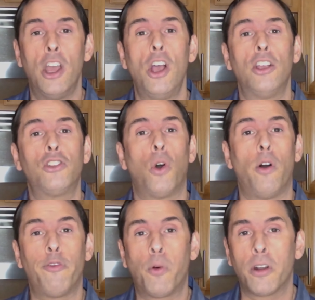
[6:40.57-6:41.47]
So
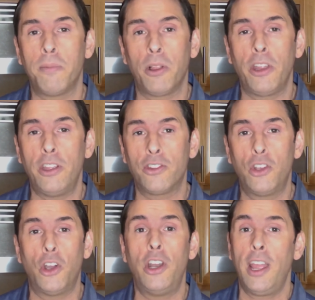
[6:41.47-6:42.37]
affordability is
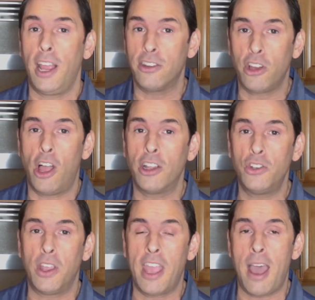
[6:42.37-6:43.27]
good as long as you
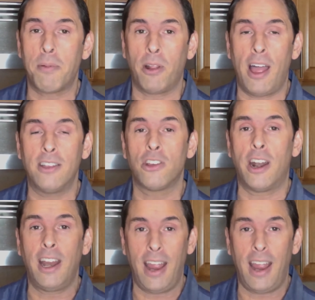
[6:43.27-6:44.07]
can capitalize on it